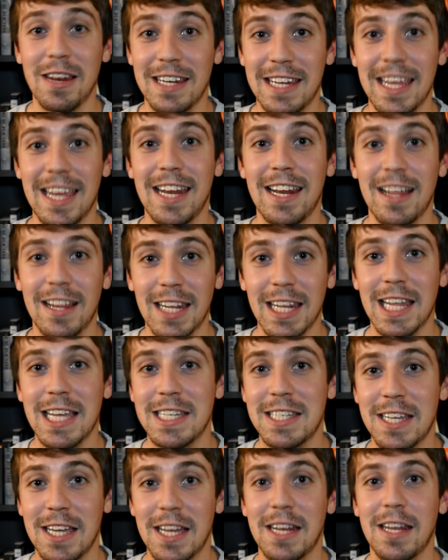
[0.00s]
did
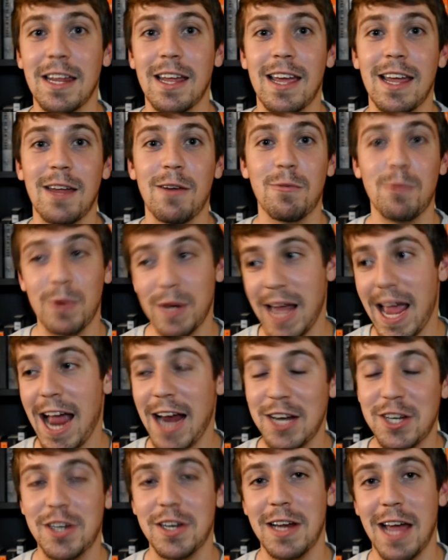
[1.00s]
elicit a
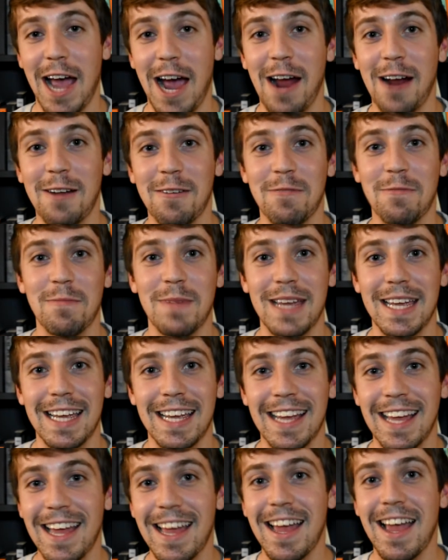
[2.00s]
reaction out of
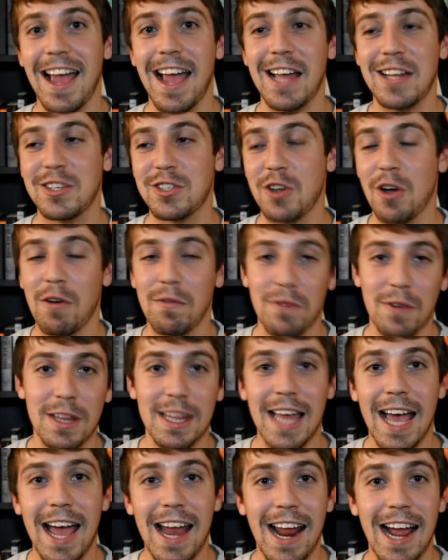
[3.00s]
me. And so for
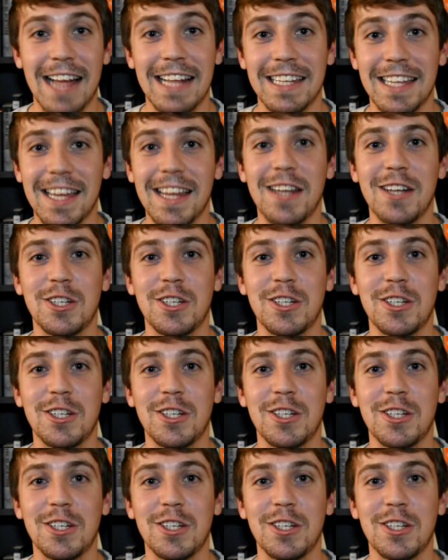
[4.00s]
that, I did